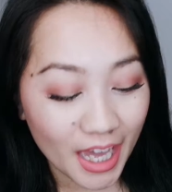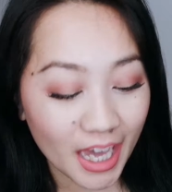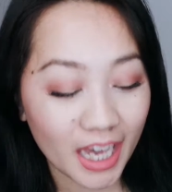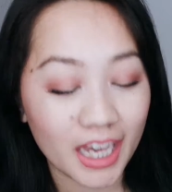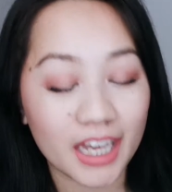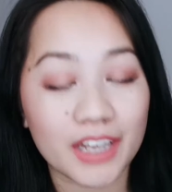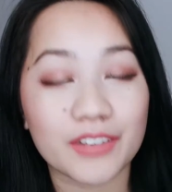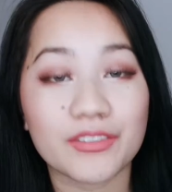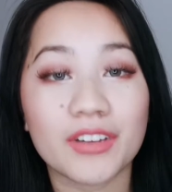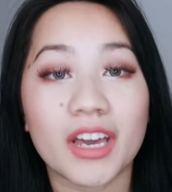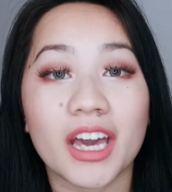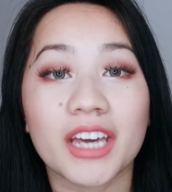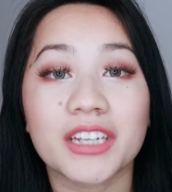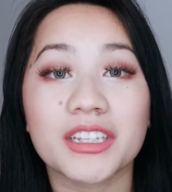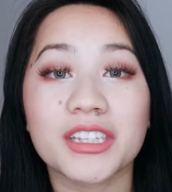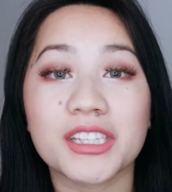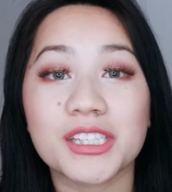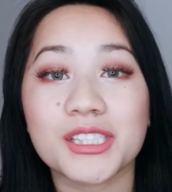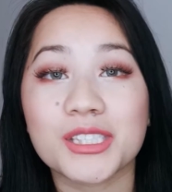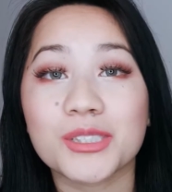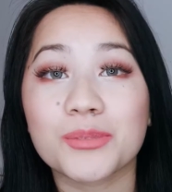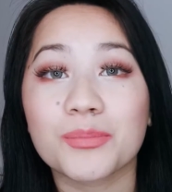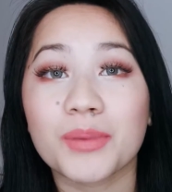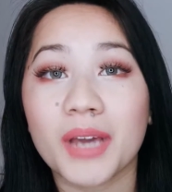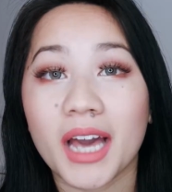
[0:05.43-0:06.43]
I've had
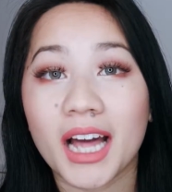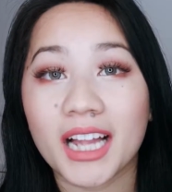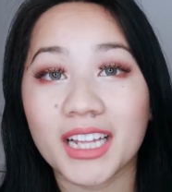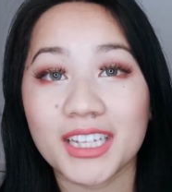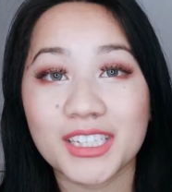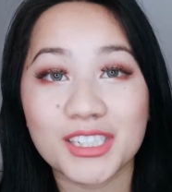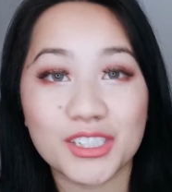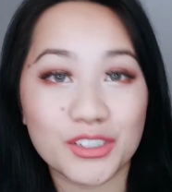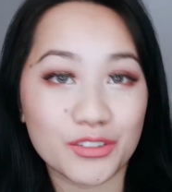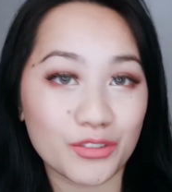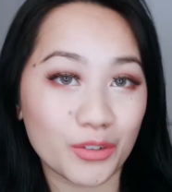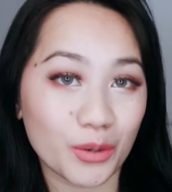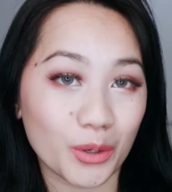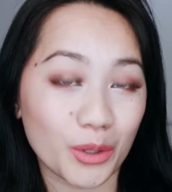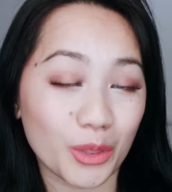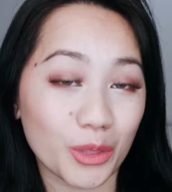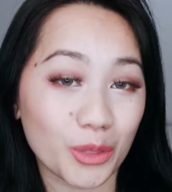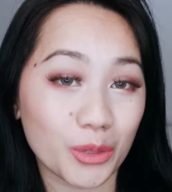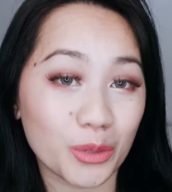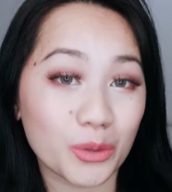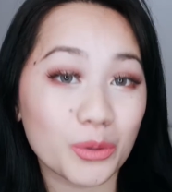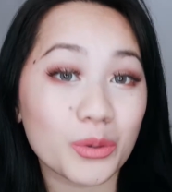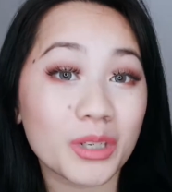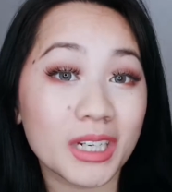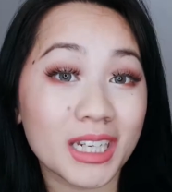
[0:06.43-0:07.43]
this palette for
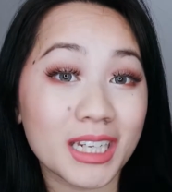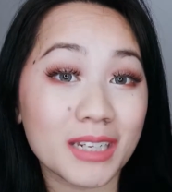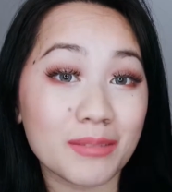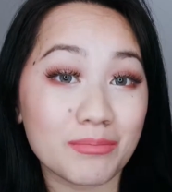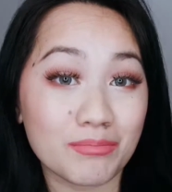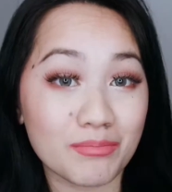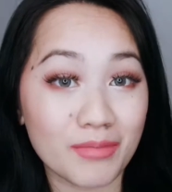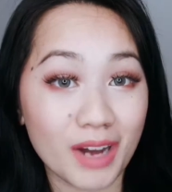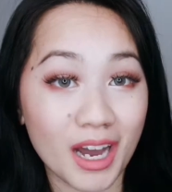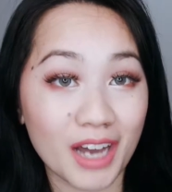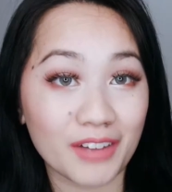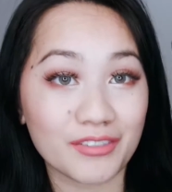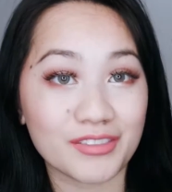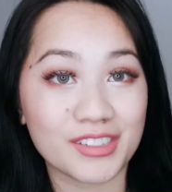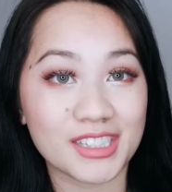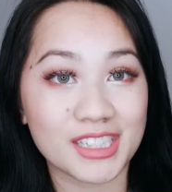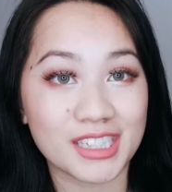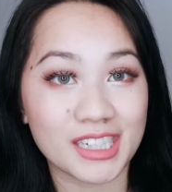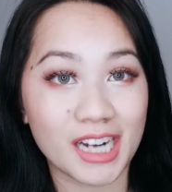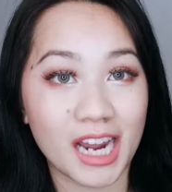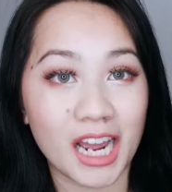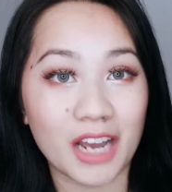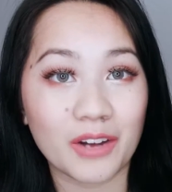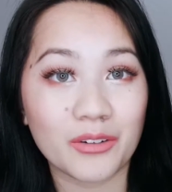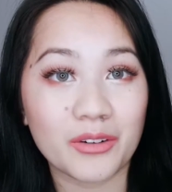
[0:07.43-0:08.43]
3 months
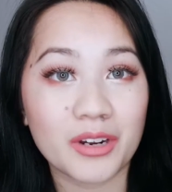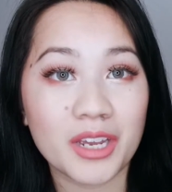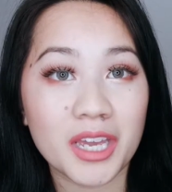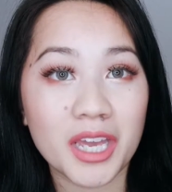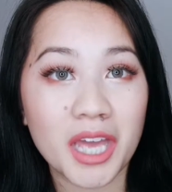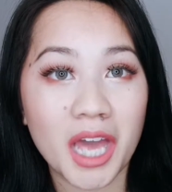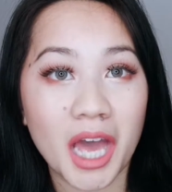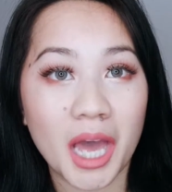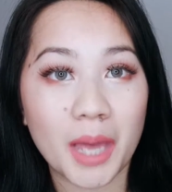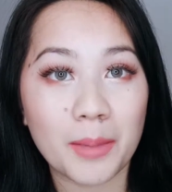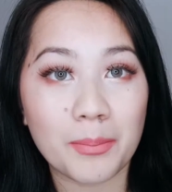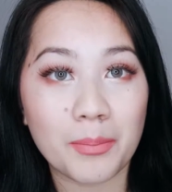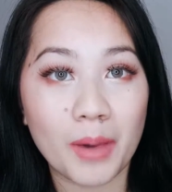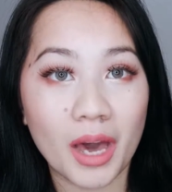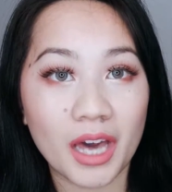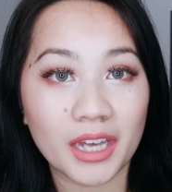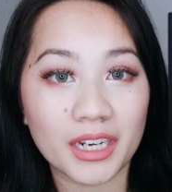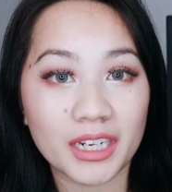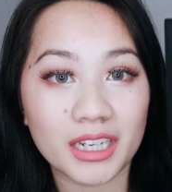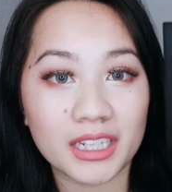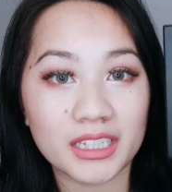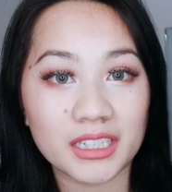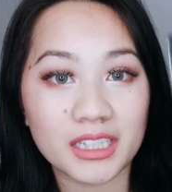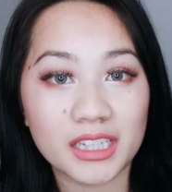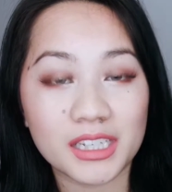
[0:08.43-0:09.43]
now. I bought
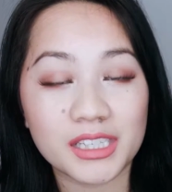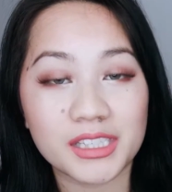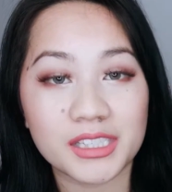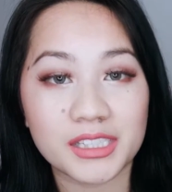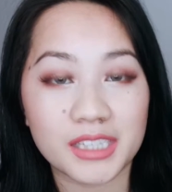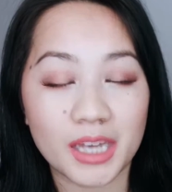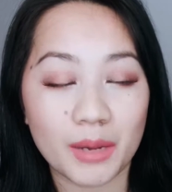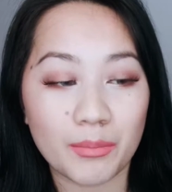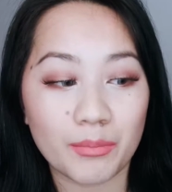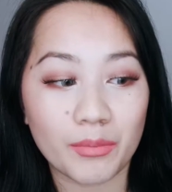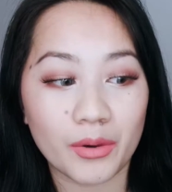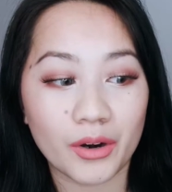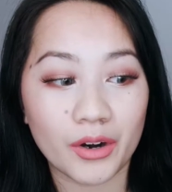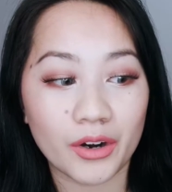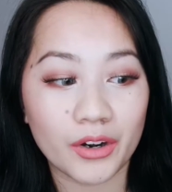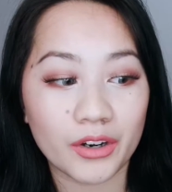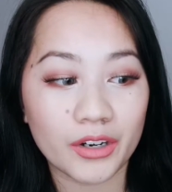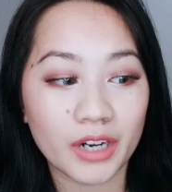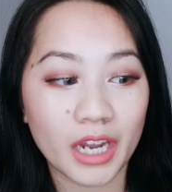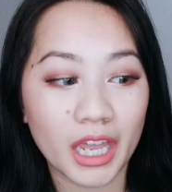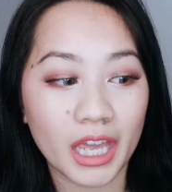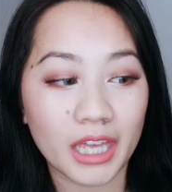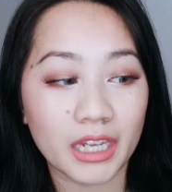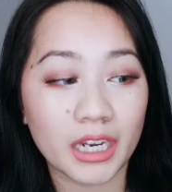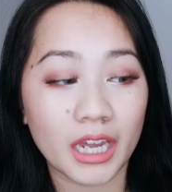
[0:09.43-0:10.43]
it in
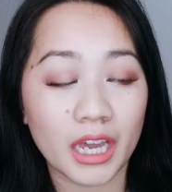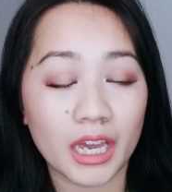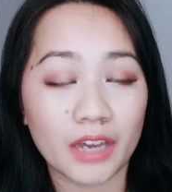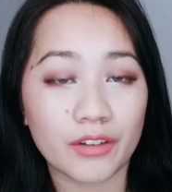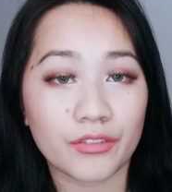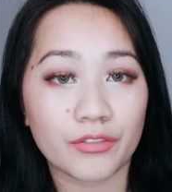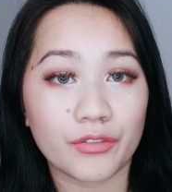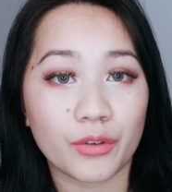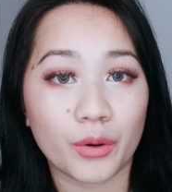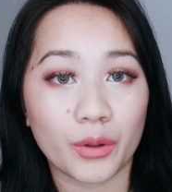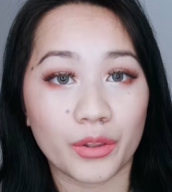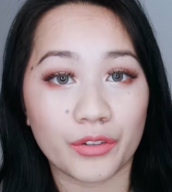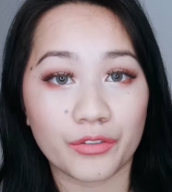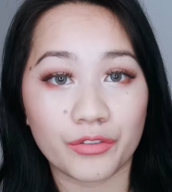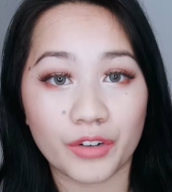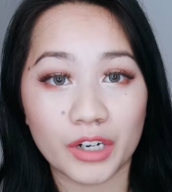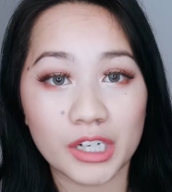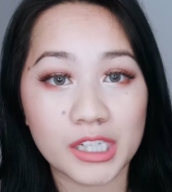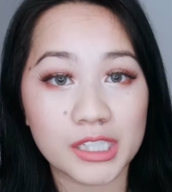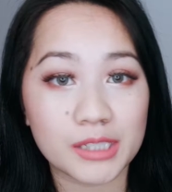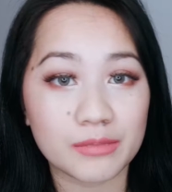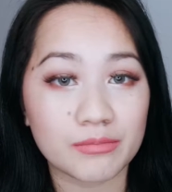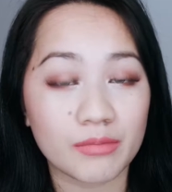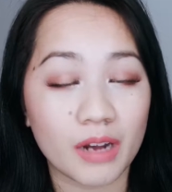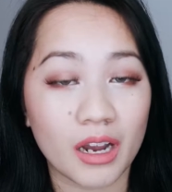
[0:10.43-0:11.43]
December, and for the
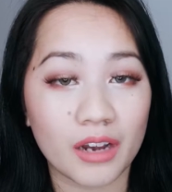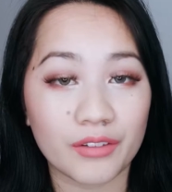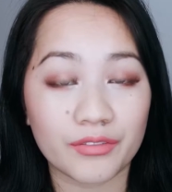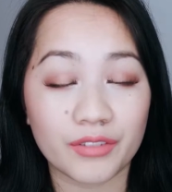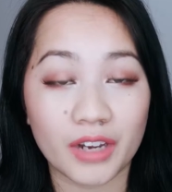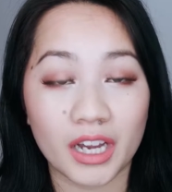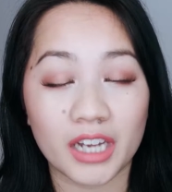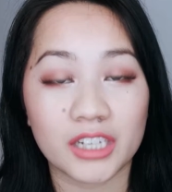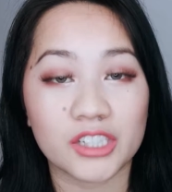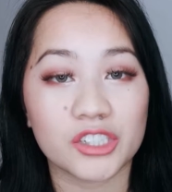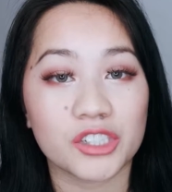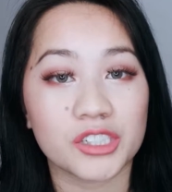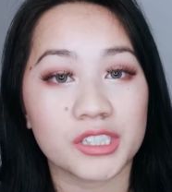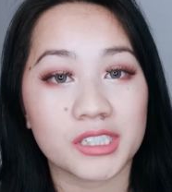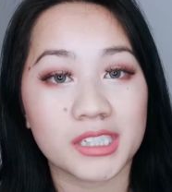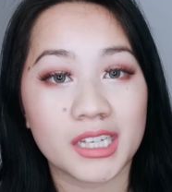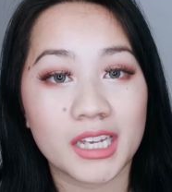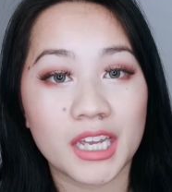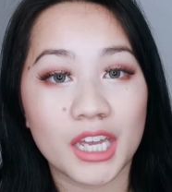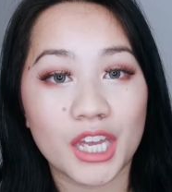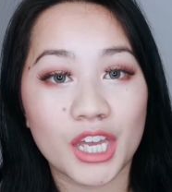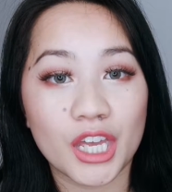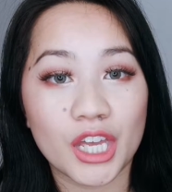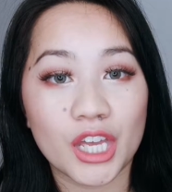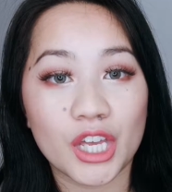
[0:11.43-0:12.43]
first month I just
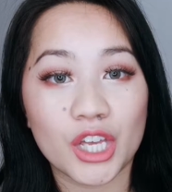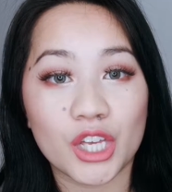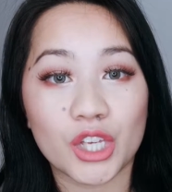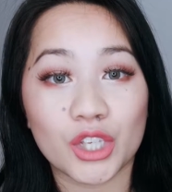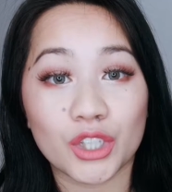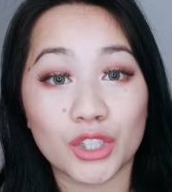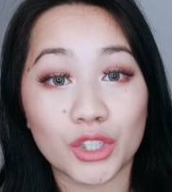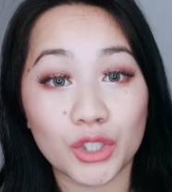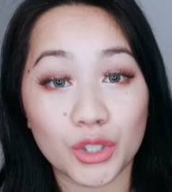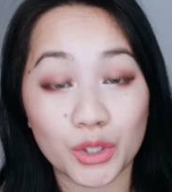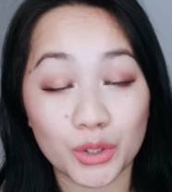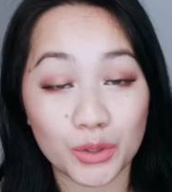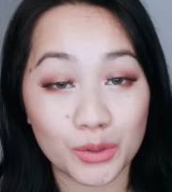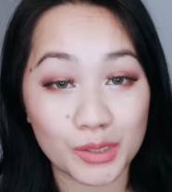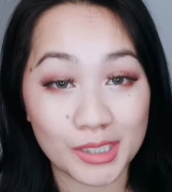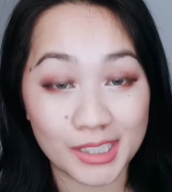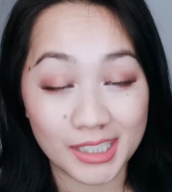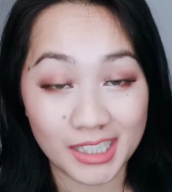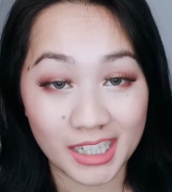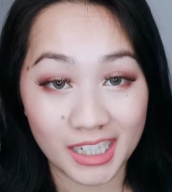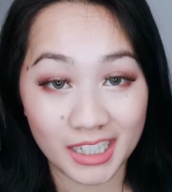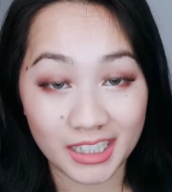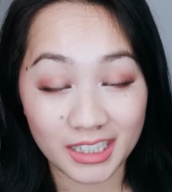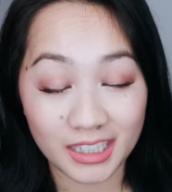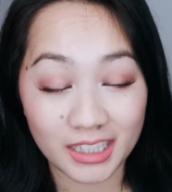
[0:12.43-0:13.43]

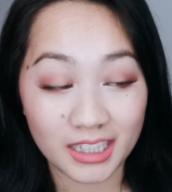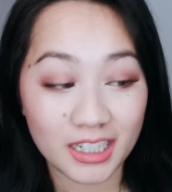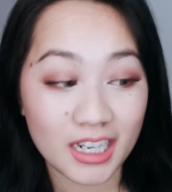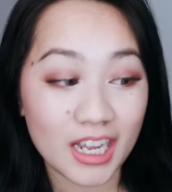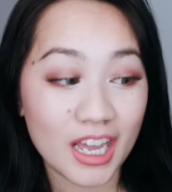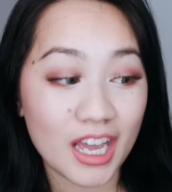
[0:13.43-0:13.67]
used it